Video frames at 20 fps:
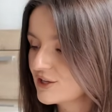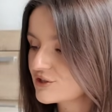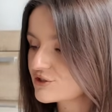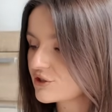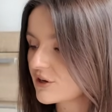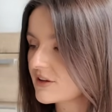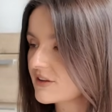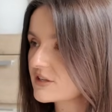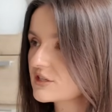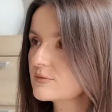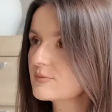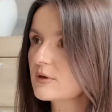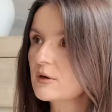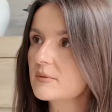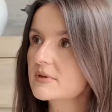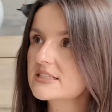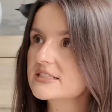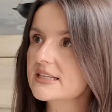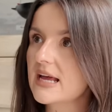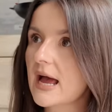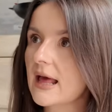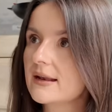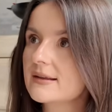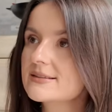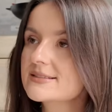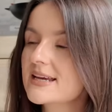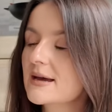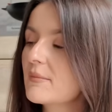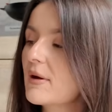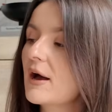sorry, this has become a
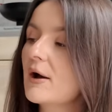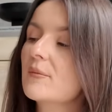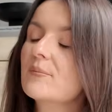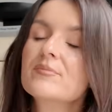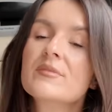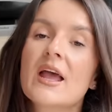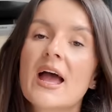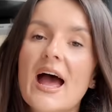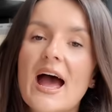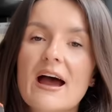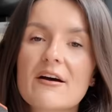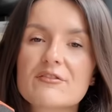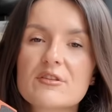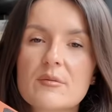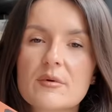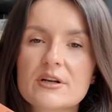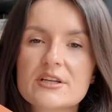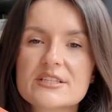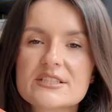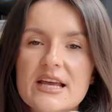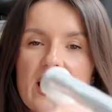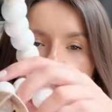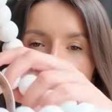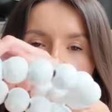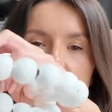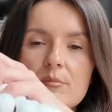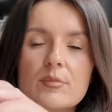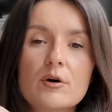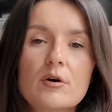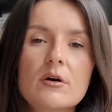styling demo, have them on a
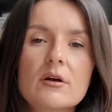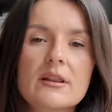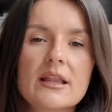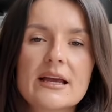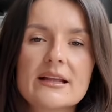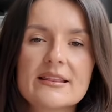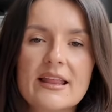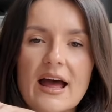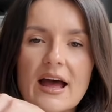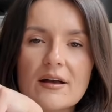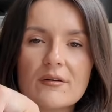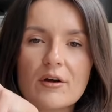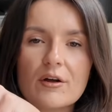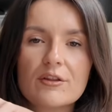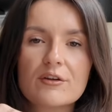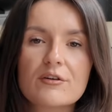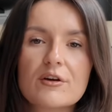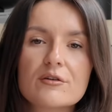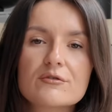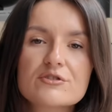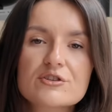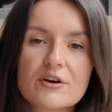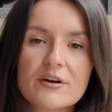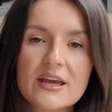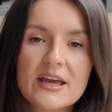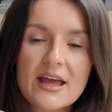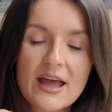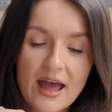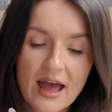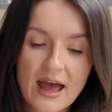styling book like that on their own.
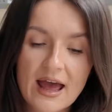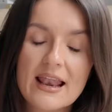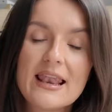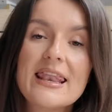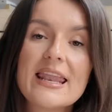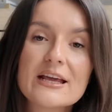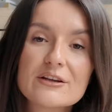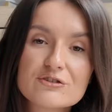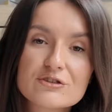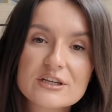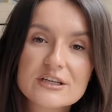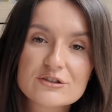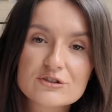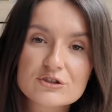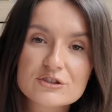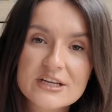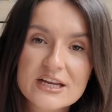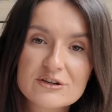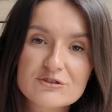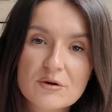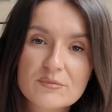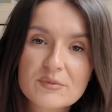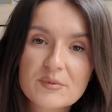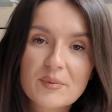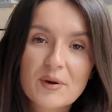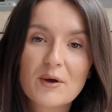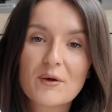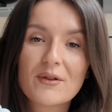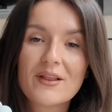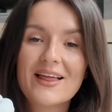Sorry, I literally just near dropped the
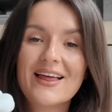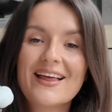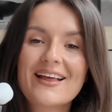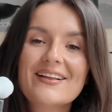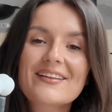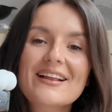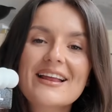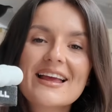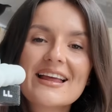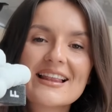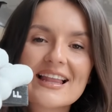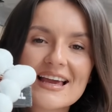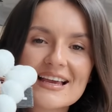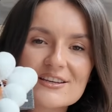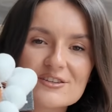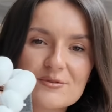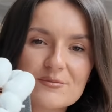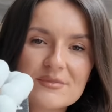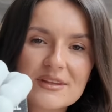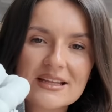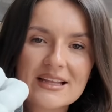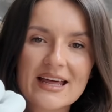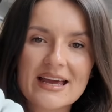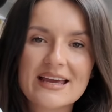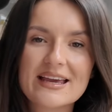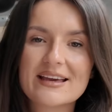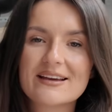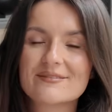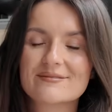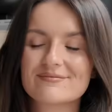bowl. Like something
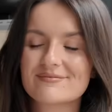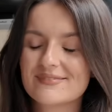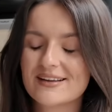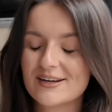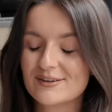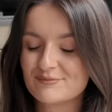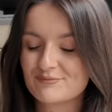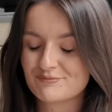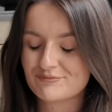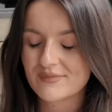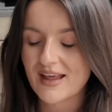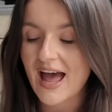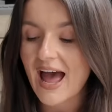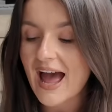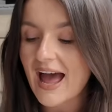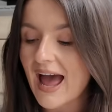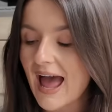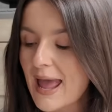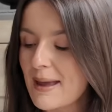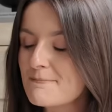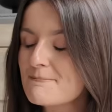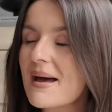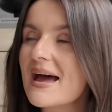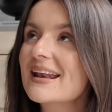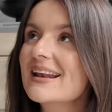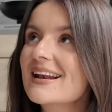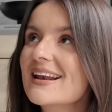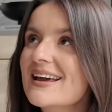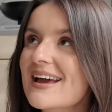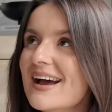like, mentally
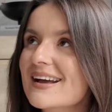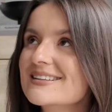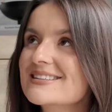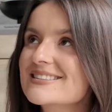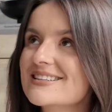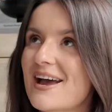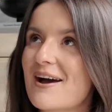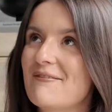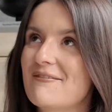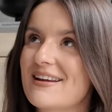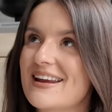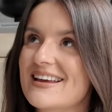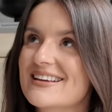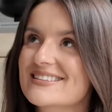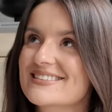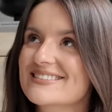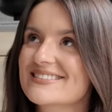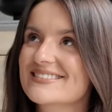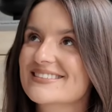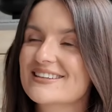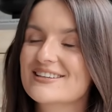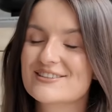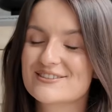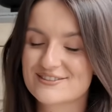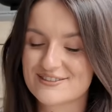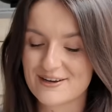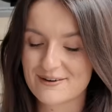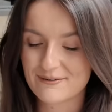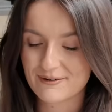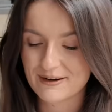I can see how it is. You
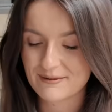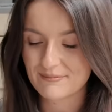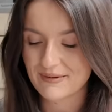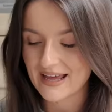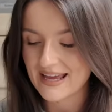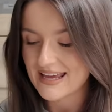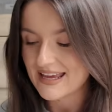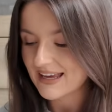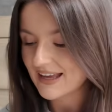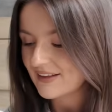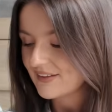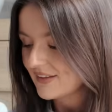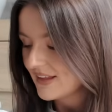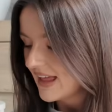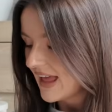just know what I'm like.